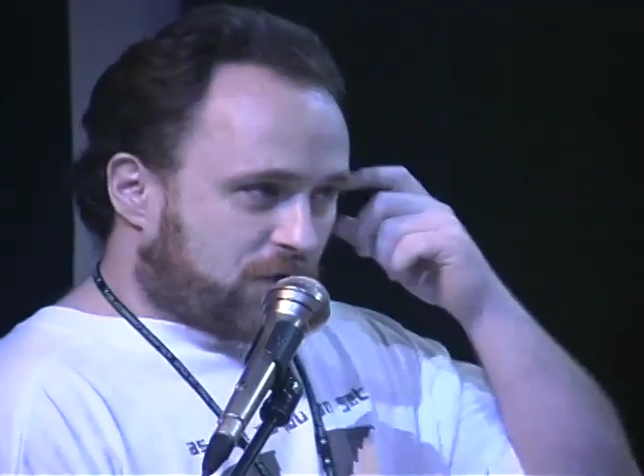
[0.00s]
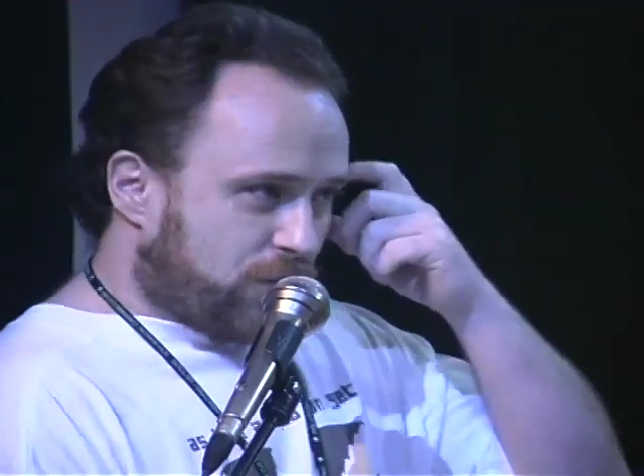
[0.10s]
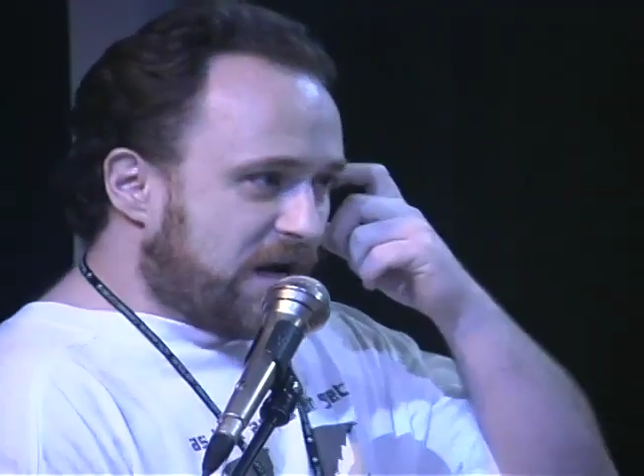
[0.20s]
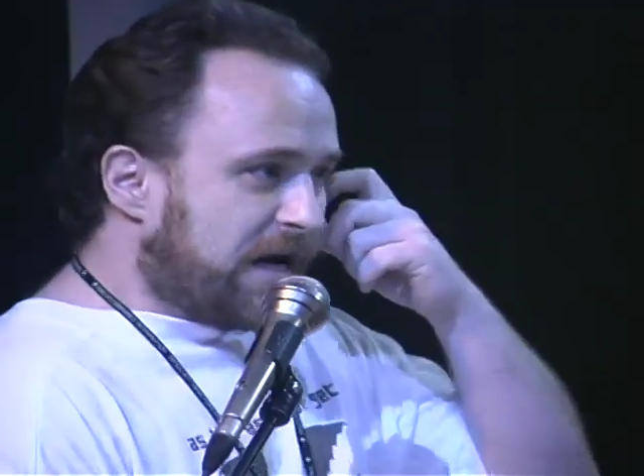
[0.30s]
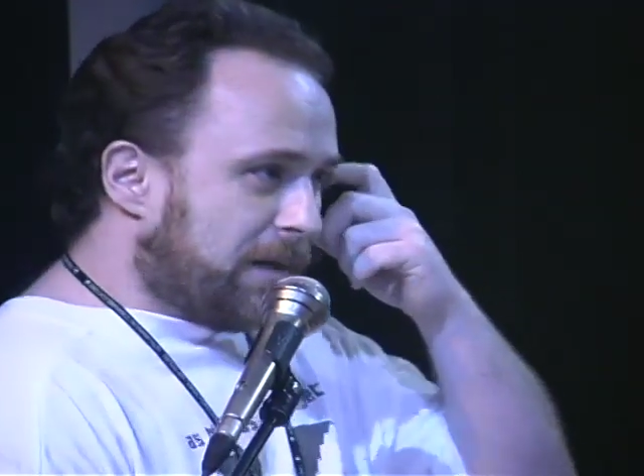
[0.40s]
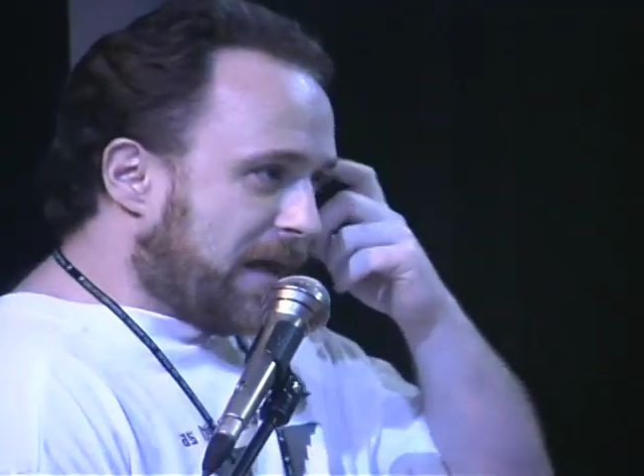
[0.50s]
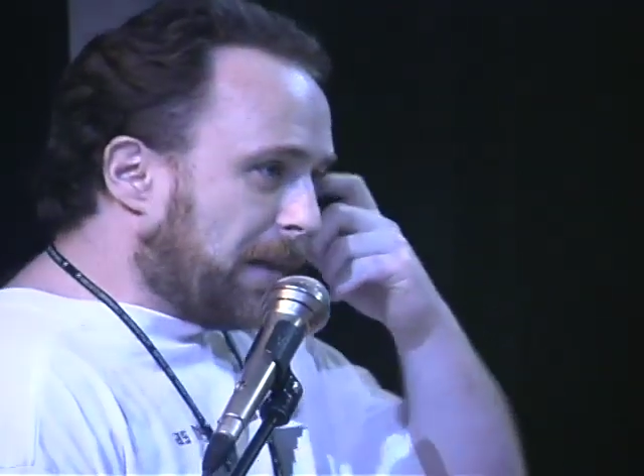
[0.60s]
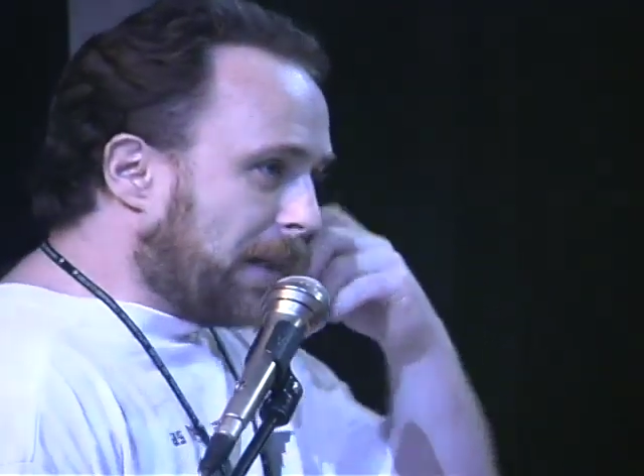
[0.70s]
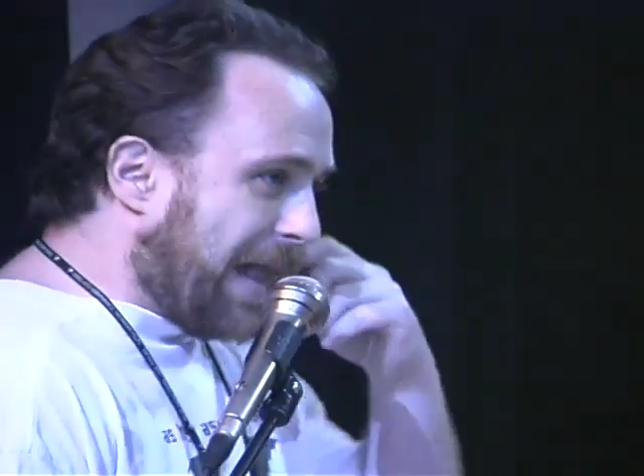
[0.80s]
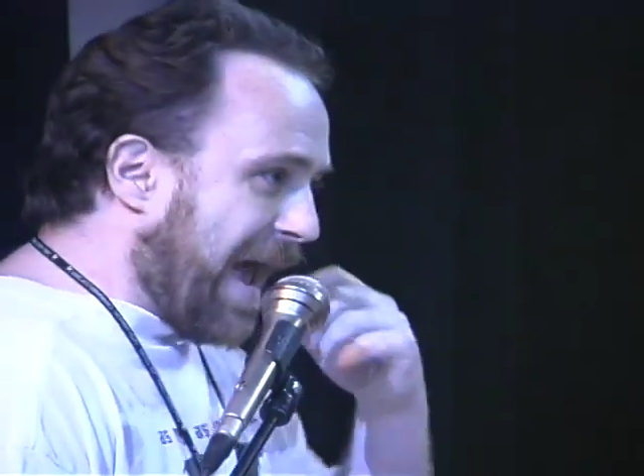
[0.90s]
Greek and
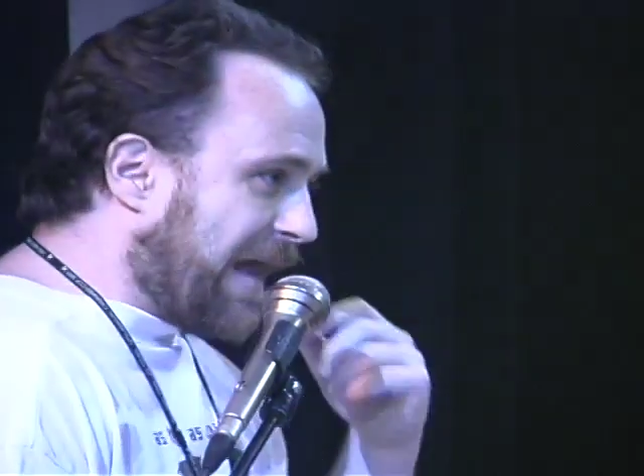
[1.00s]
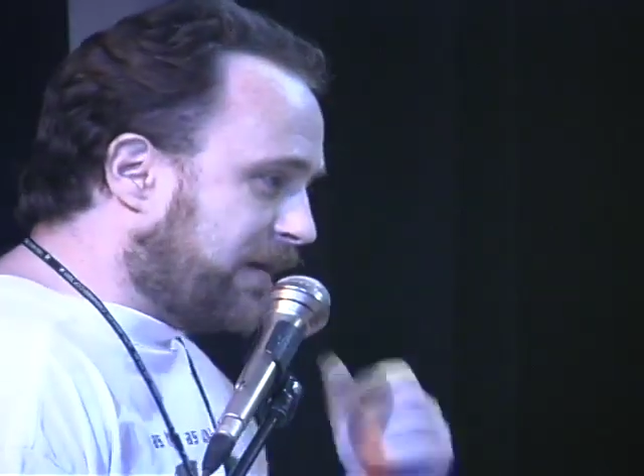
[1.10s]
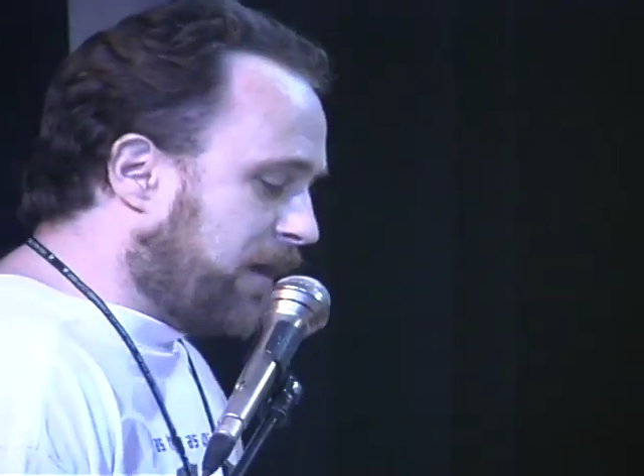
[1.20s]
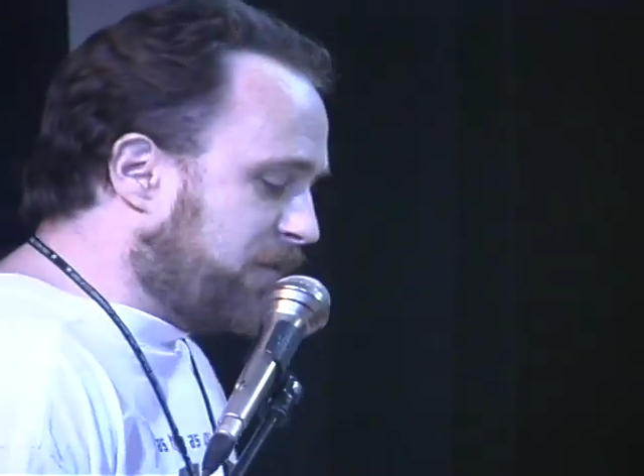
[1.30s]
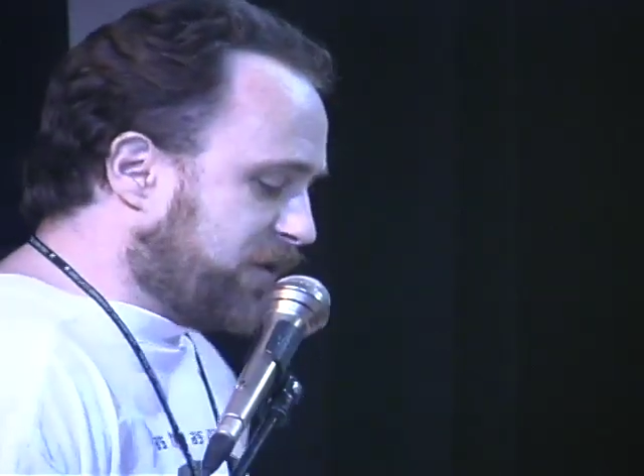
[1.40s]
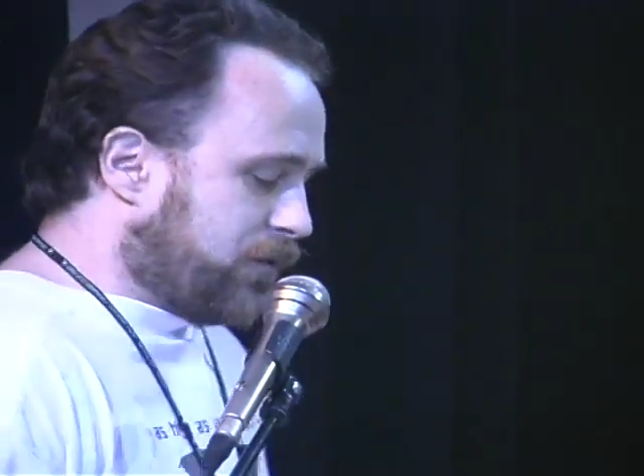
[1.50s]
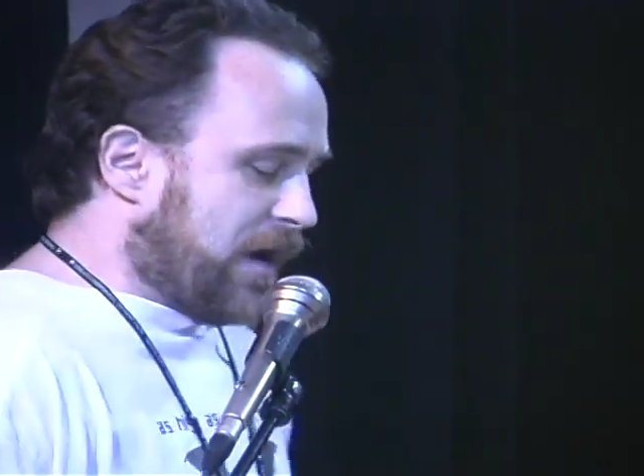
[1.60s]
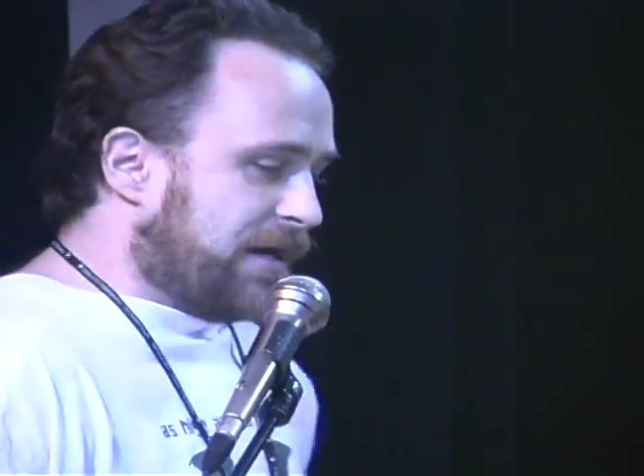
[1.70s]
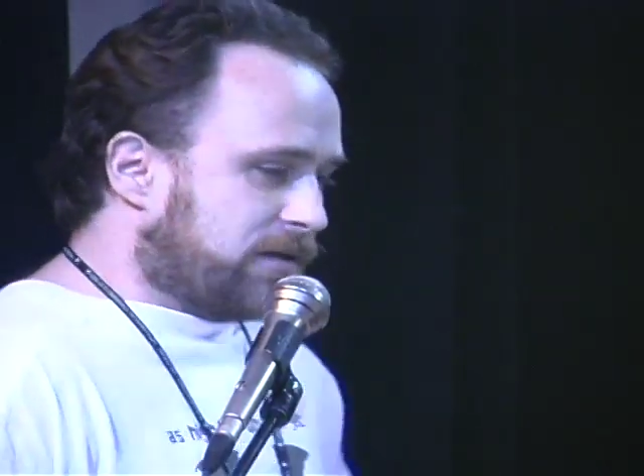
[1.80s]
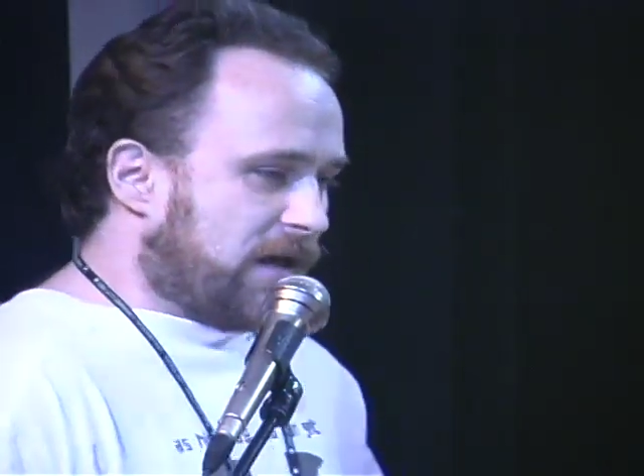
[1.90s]
then Latin, a
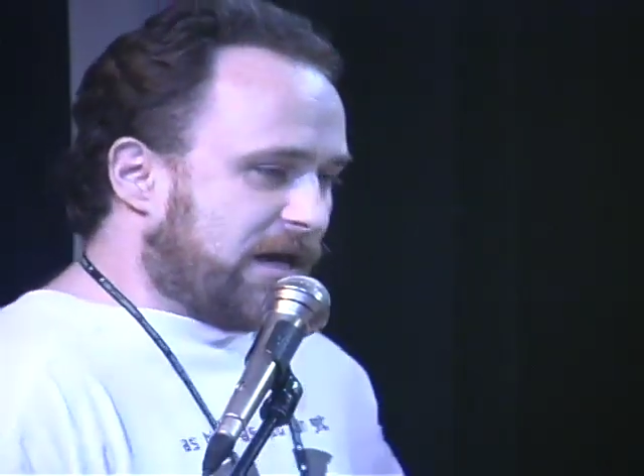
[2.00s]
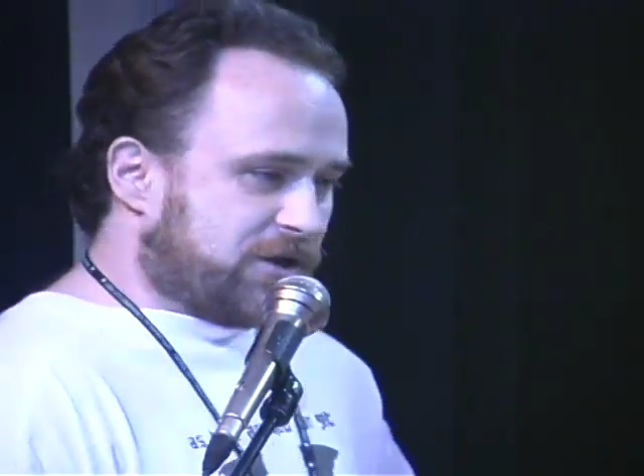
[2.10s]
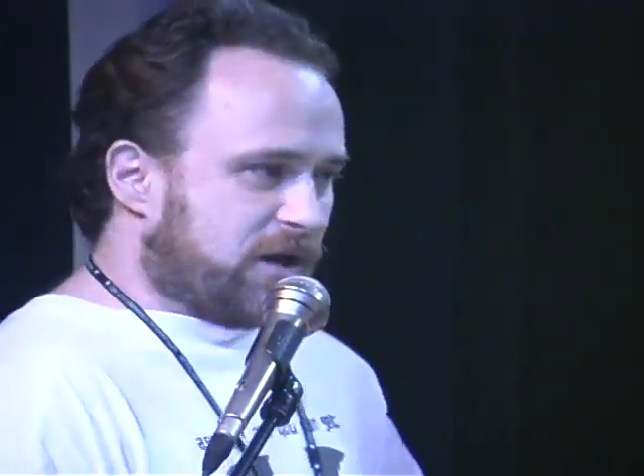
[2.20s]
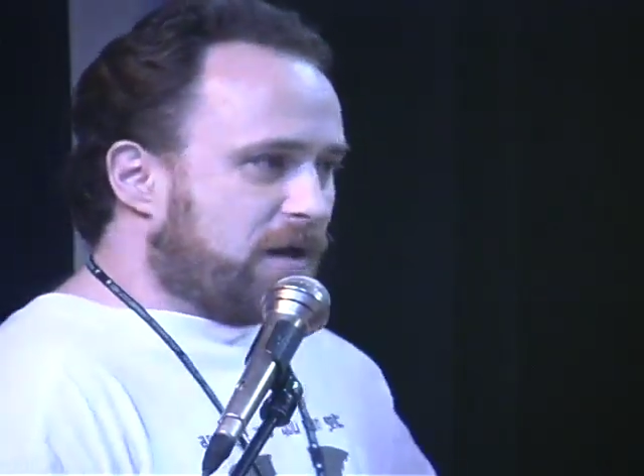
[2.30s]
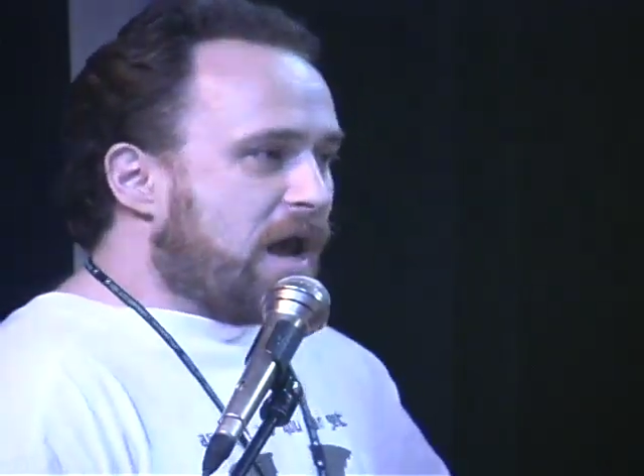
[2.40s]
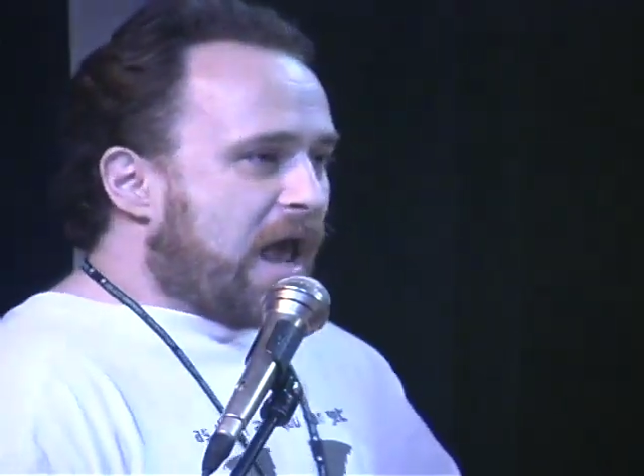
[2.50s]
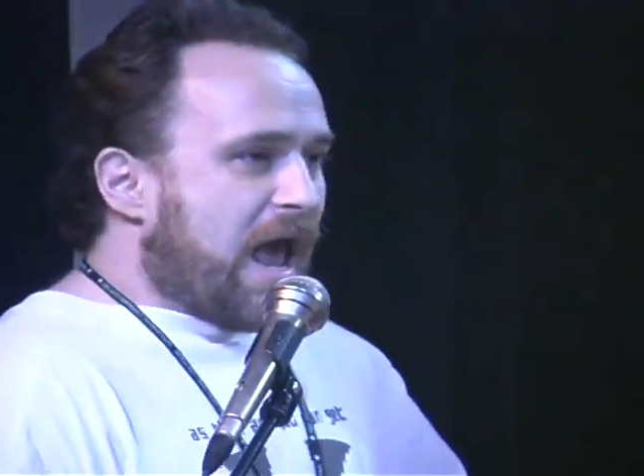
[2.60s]
mistranslation.